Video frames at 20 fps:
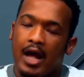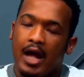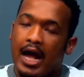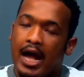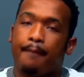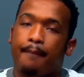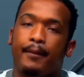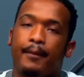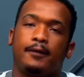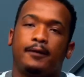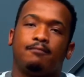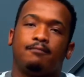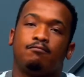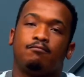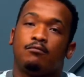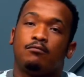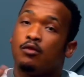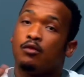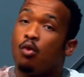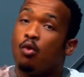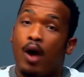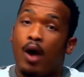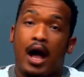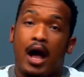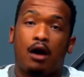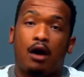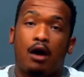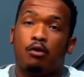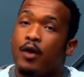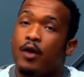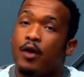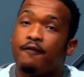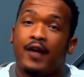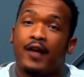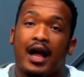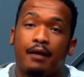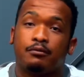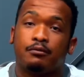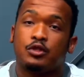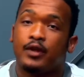Amen. Wow, we've
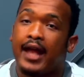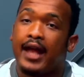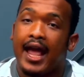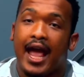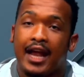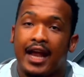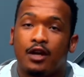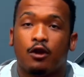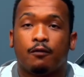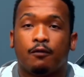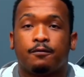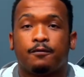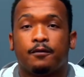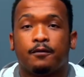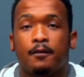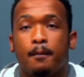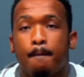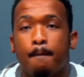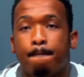come to the end of